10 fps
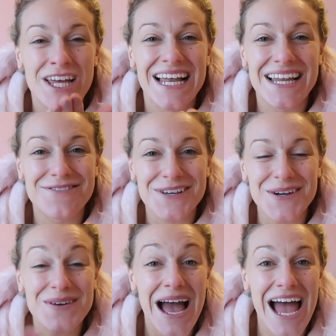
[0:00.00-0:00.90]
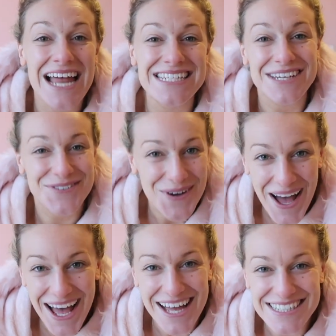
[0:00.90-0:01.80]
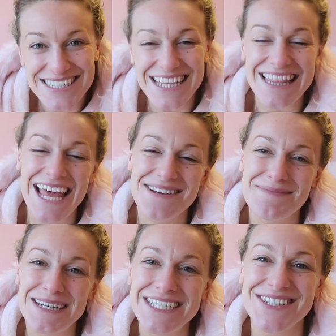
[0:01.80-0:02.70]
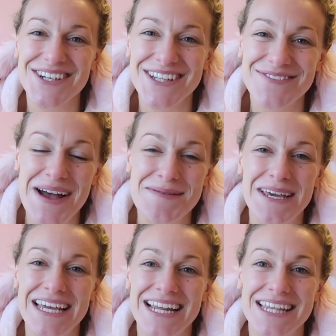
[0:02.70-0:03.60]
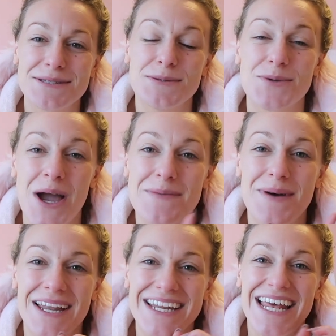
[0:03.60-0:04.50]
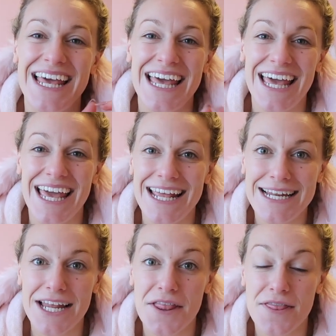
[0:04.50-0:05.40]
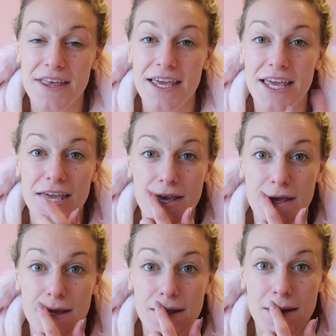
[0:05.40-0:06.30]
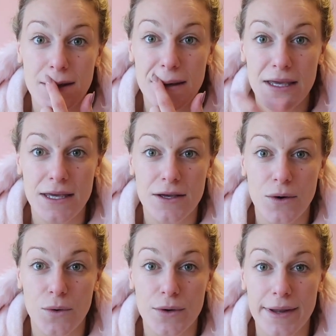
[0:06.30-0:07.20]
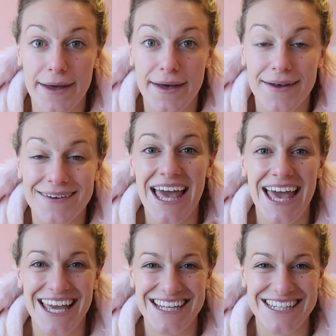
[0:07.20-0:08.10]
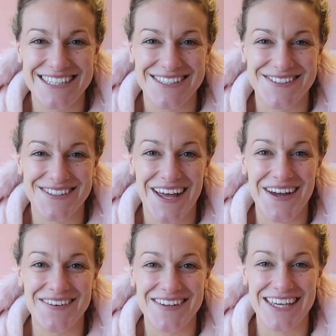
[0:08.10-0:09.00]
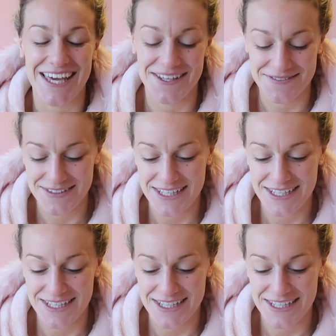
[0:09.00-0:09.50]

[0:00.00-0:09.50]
I love you. And if you aren't, then please join the family and click the subscribe button in the corner, in this corner over here.